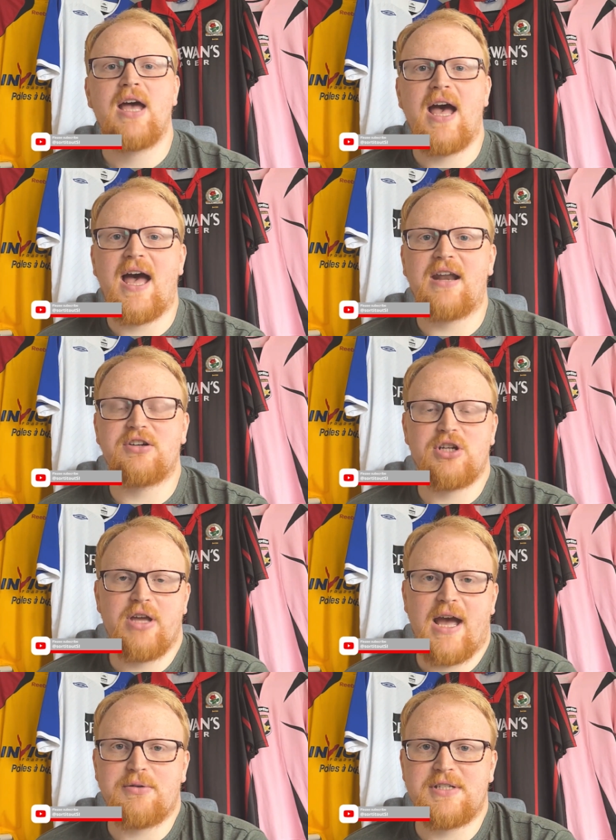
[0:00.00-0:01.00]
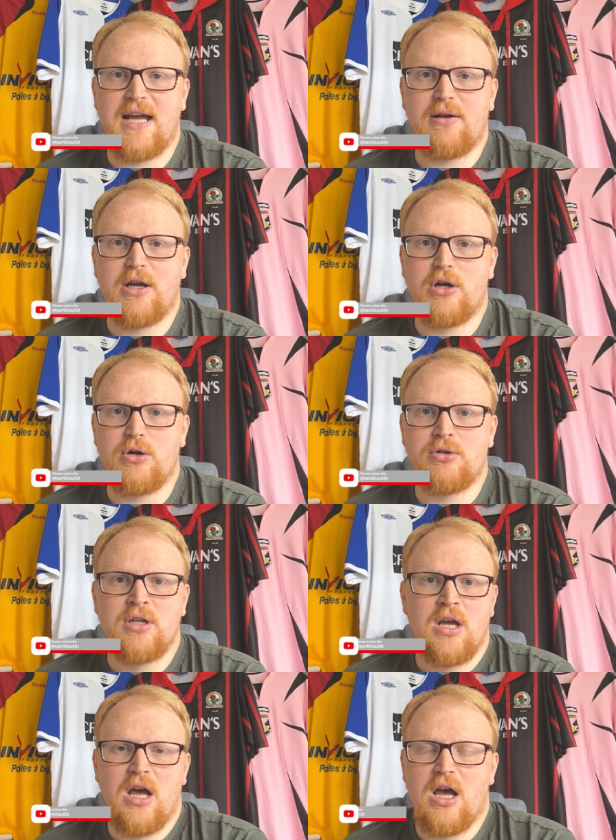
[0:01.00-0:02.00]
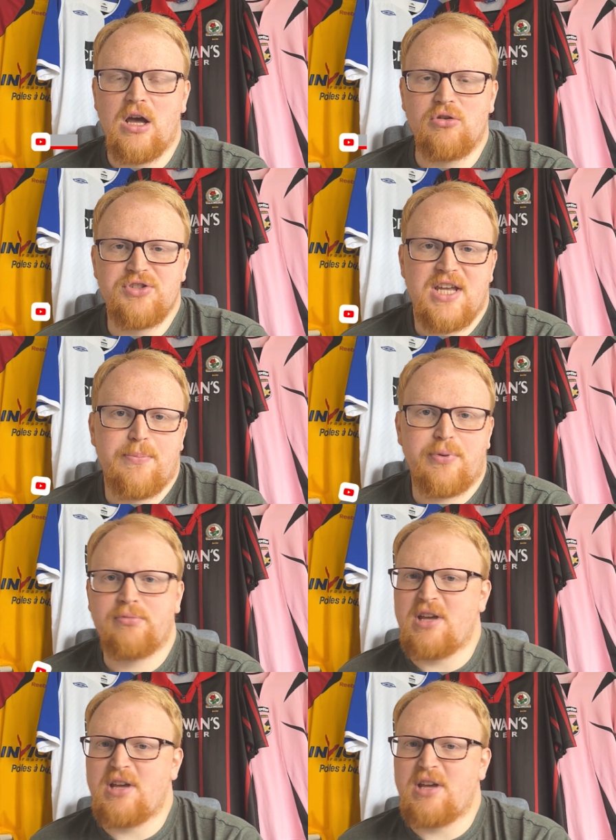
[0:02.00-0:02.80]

and show you how to download, uh, unzip,